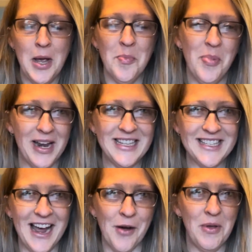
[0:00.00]
But it's
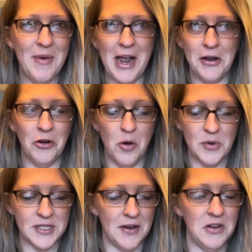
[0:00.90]
not. We've been out here
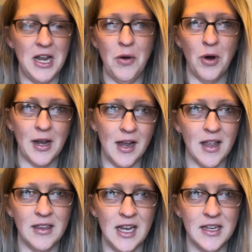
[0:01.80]
almost every day working
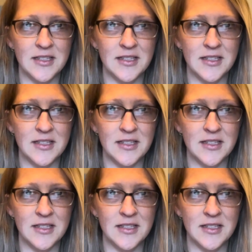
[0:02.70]
on things,